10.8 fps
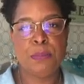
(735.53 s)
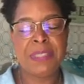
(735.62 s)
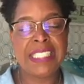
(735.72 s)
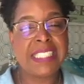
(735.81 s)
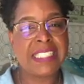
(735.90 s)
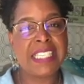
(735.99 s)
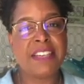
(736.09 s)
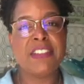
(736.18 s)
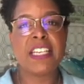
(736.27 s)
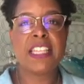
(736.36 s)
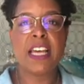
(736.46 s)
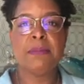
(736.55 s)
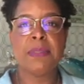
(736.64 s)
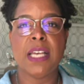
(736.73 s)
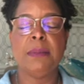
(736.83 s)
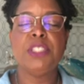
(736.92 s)
please give it a
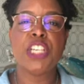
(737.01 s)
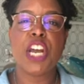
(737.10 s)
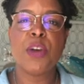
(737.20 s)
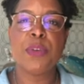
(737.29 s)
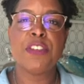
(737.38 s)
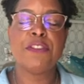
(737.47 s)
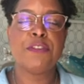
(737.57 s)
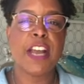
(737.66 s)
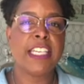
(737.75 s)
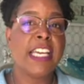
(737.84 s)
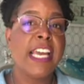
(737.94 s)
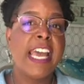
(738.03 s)
thumbs up, share it with a friend,